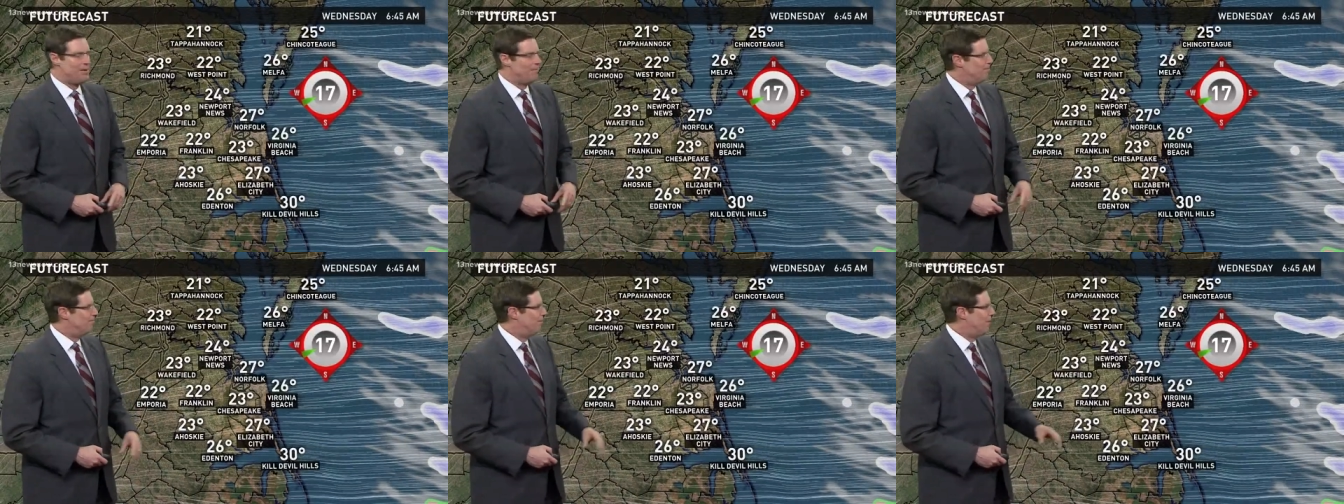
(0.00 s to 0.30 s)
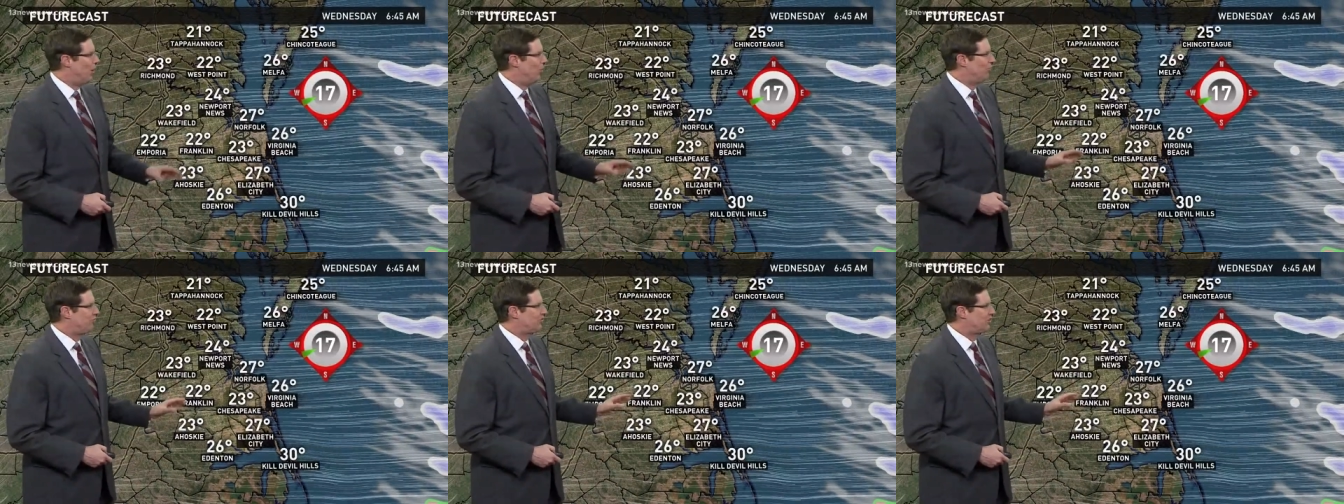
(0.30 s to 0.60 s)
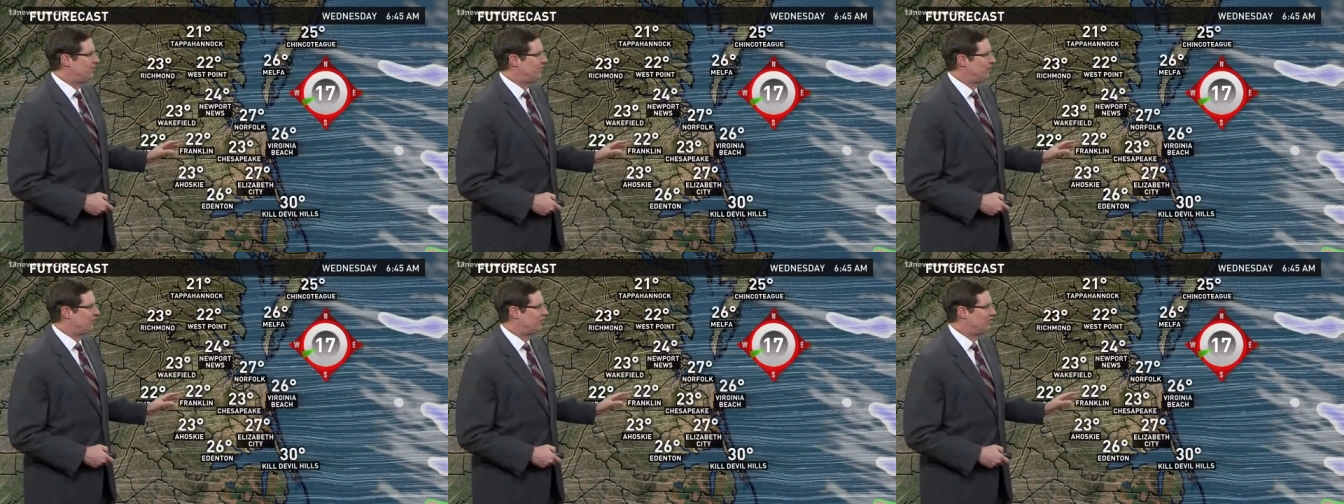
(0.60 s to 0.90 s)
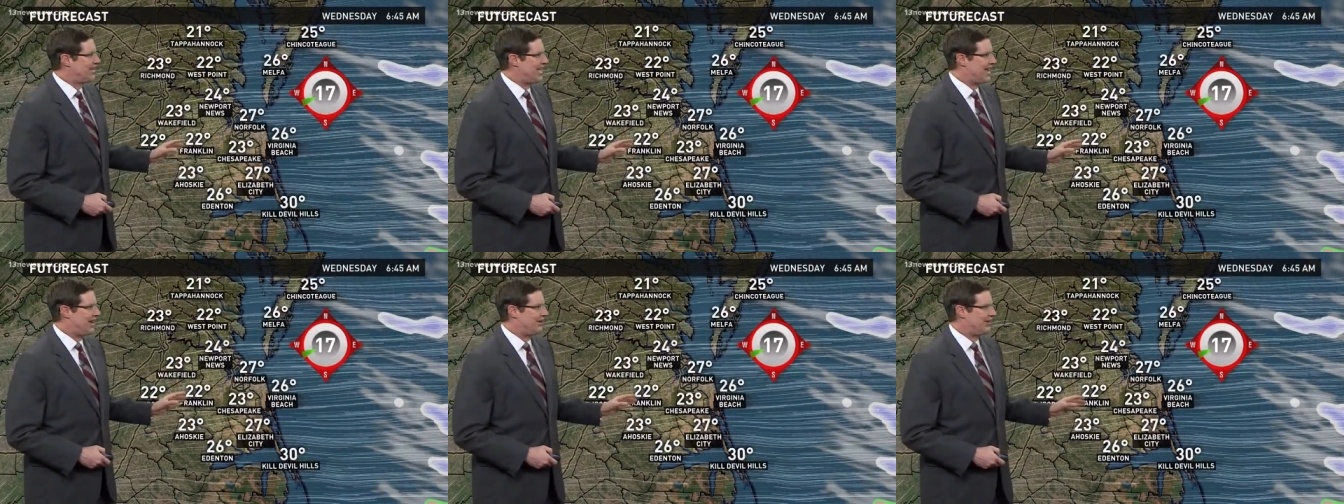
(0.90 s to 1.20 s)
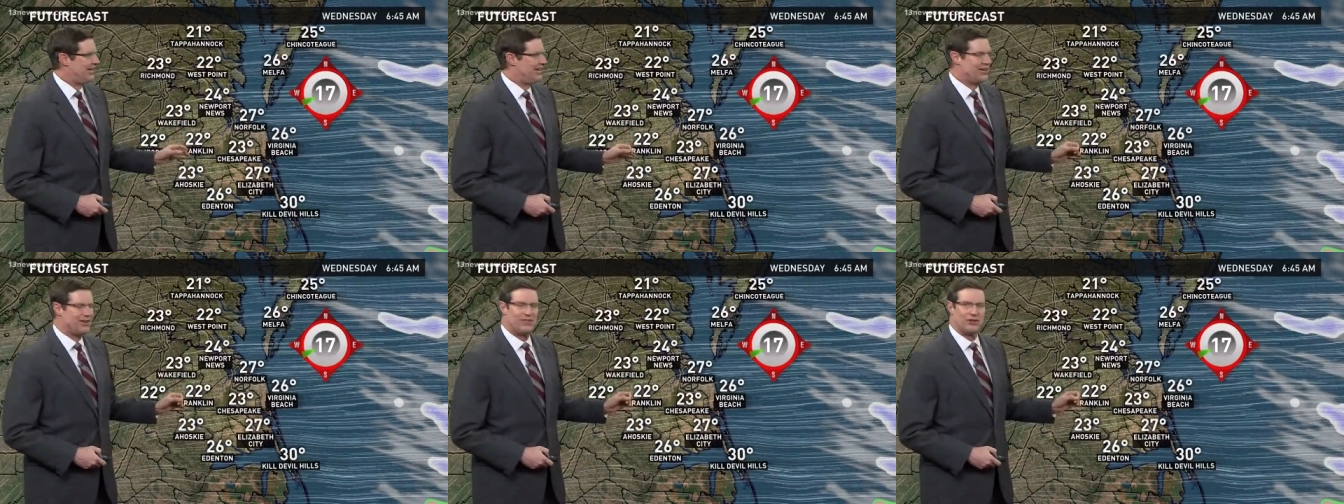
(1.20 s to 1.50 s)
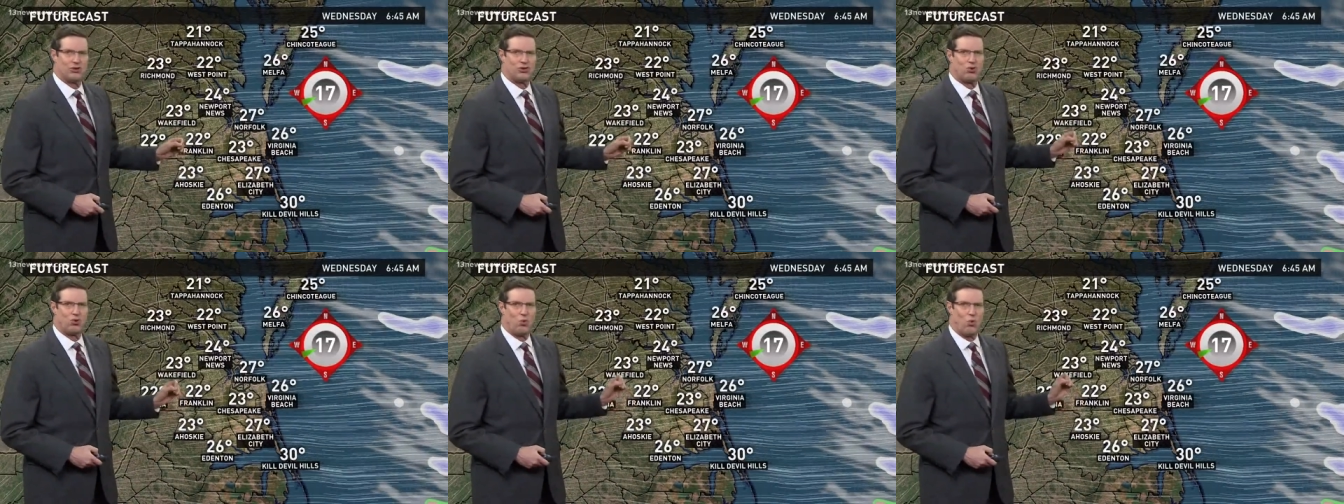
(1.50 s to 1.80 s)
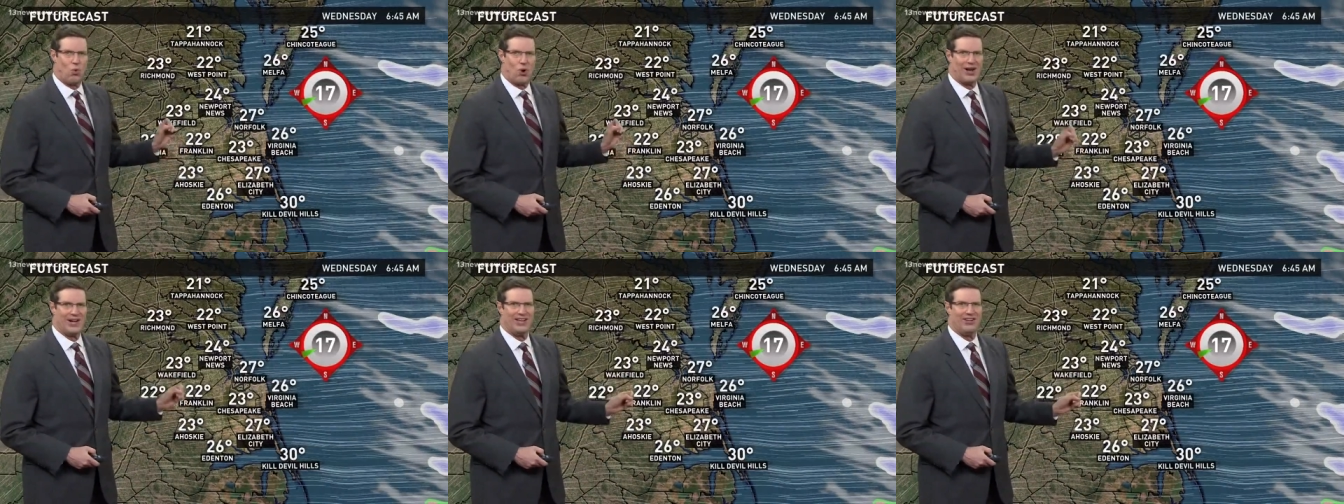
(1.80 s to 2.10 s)
Most of us down into the
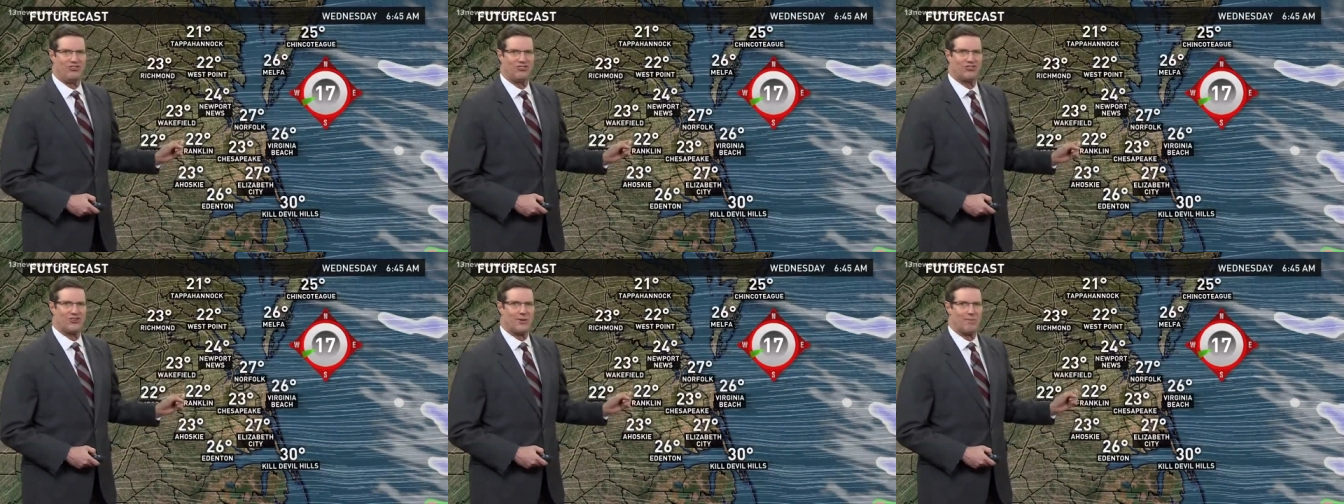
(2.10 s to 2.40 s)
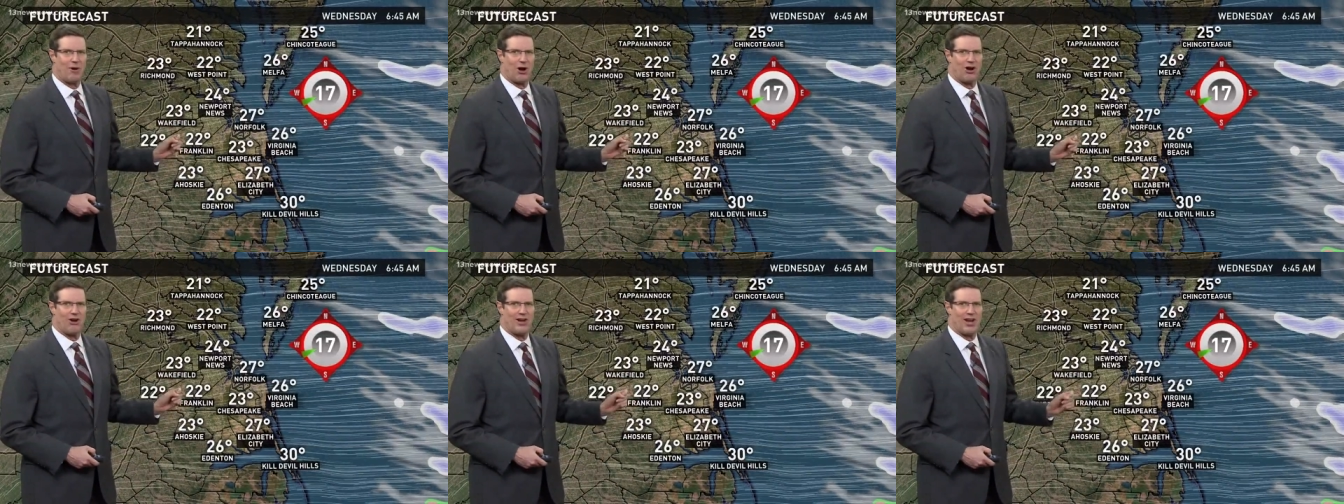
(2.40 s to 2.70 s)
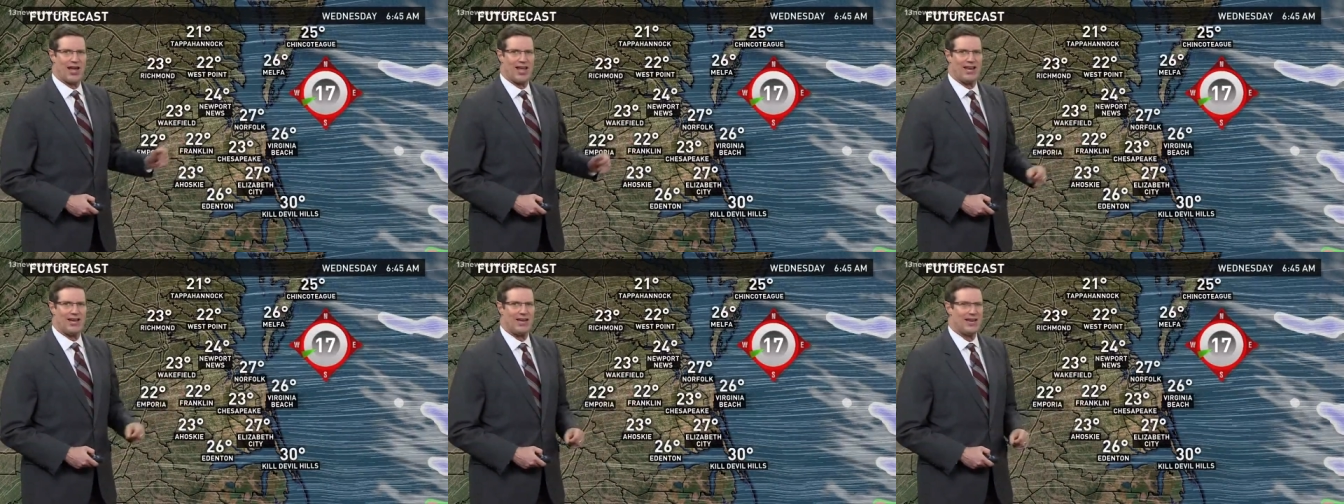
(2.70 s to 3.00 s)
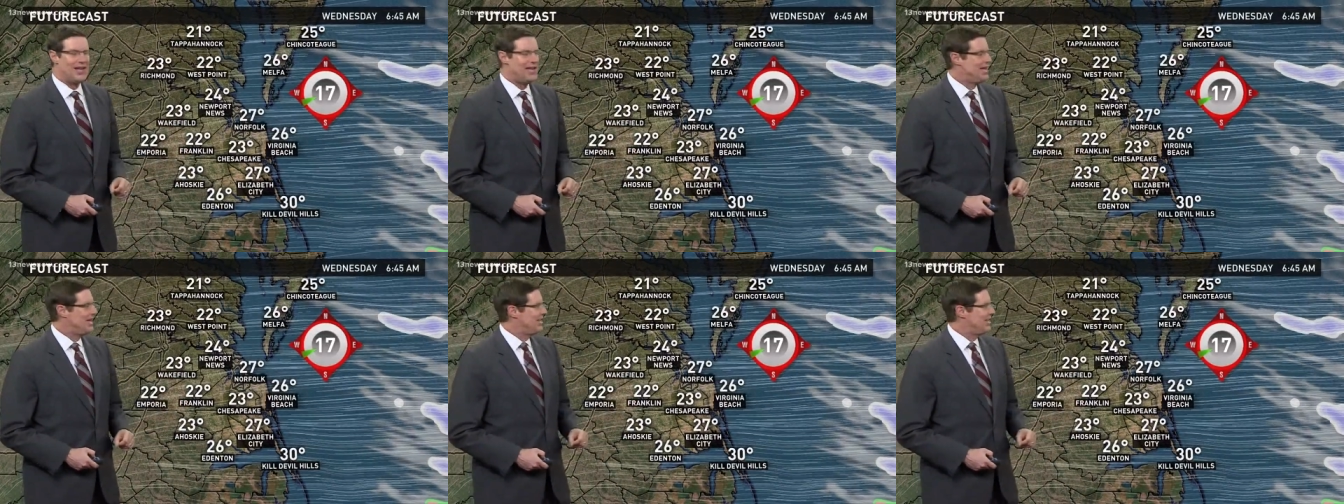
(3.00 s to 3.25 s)
20s tomorrow night.